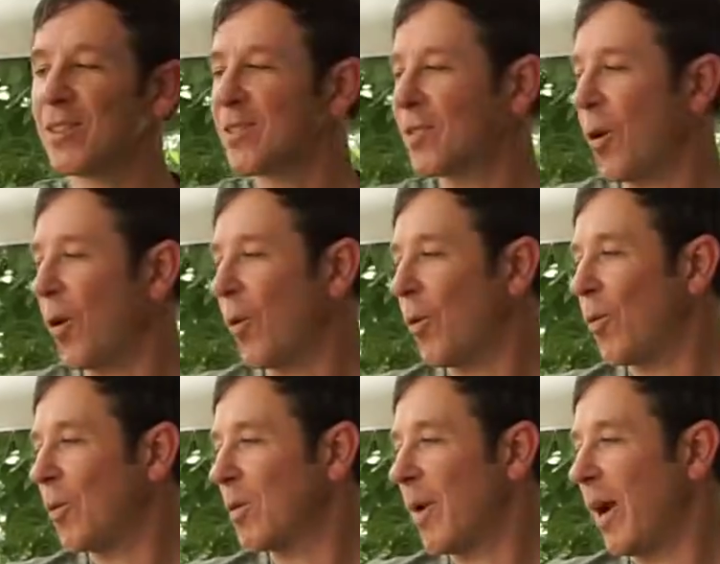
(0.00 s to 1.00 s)
So
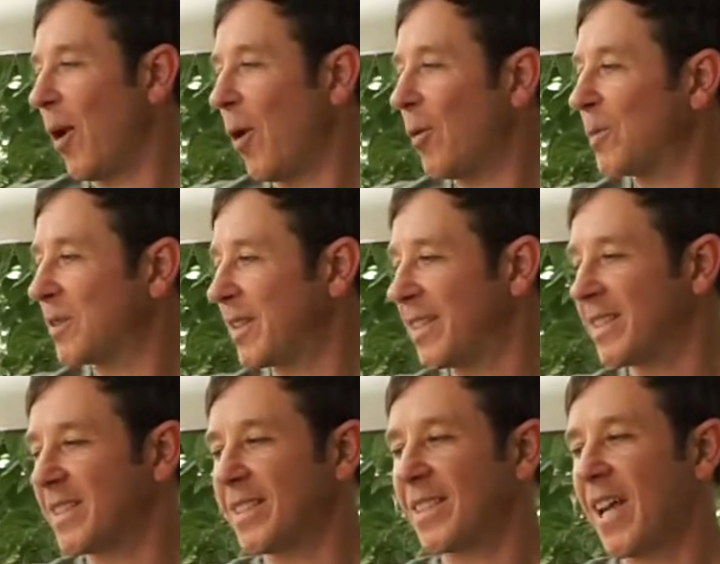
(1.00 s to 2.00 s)
one of my hopes
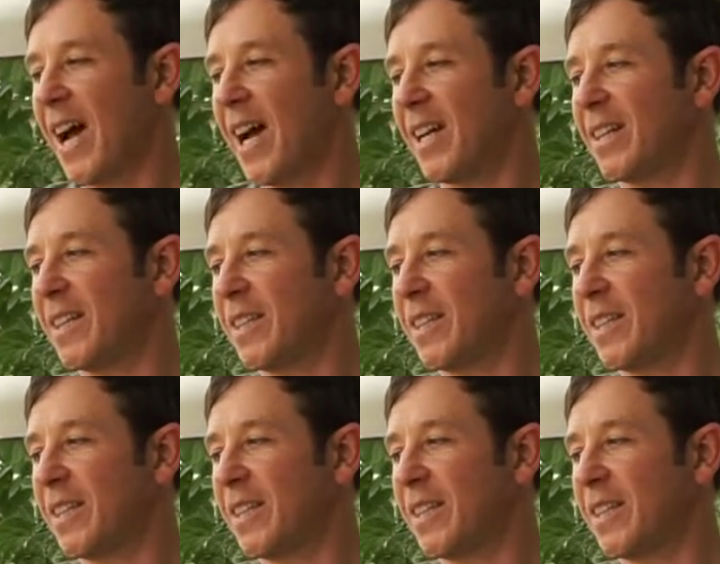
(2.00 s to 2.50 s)
is that